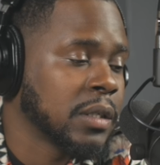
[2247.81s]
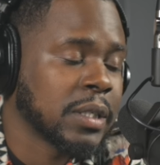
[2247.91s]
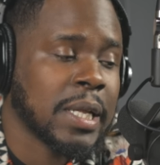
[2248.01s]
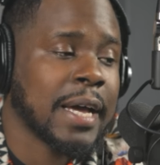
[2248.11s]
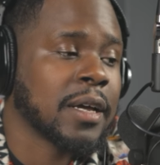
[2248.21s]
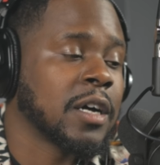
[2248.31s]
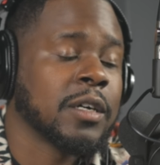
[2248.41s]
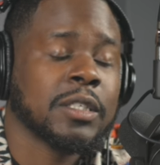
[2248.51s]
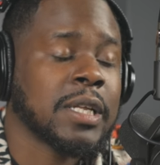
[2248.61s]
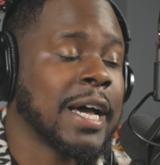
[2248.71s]
Sly can
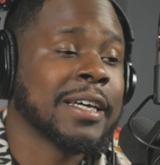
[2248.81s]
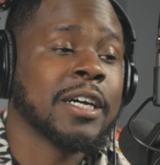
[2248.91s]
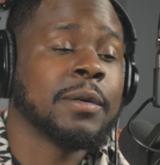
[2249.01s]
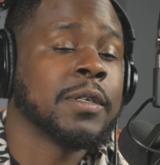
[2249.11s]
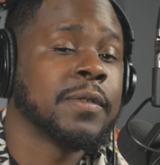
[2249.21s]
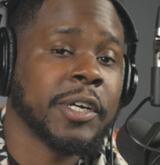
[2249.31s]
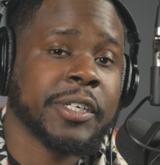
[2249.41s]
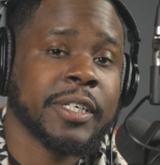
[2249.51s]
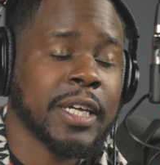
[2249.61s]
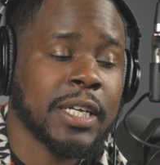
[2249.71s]
come, Sly can come over
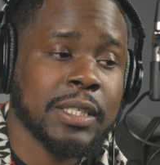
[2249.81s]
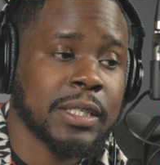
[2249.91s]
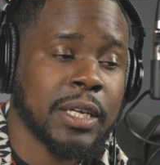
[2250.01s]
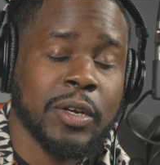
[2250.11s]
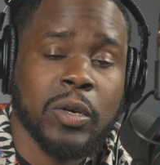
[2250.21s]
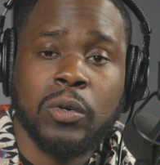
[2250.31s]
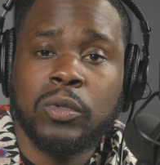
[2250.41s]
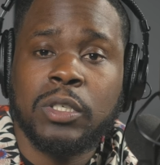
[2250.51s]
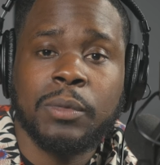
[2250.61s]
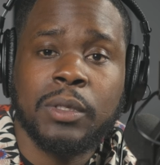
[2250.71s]
here and he can stay here the whole
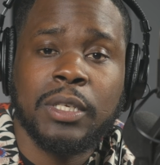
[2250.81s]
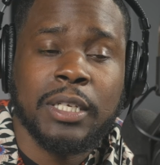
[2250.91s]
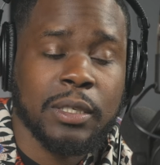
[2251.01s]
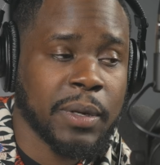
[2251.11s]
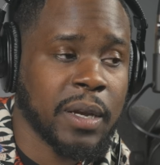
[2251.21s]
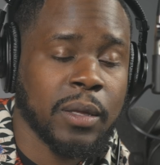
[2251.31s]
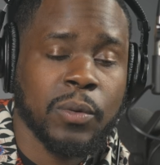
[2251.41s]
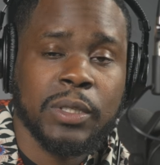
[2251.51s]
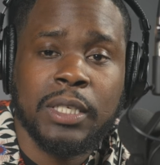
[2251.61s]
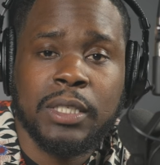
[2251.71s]
summer. That's immediately
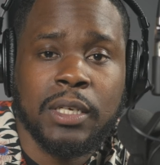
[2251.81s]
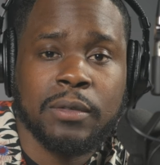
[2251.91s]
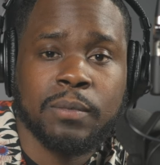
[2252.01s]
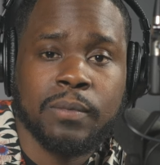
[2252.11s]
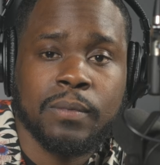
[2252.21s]
what they said.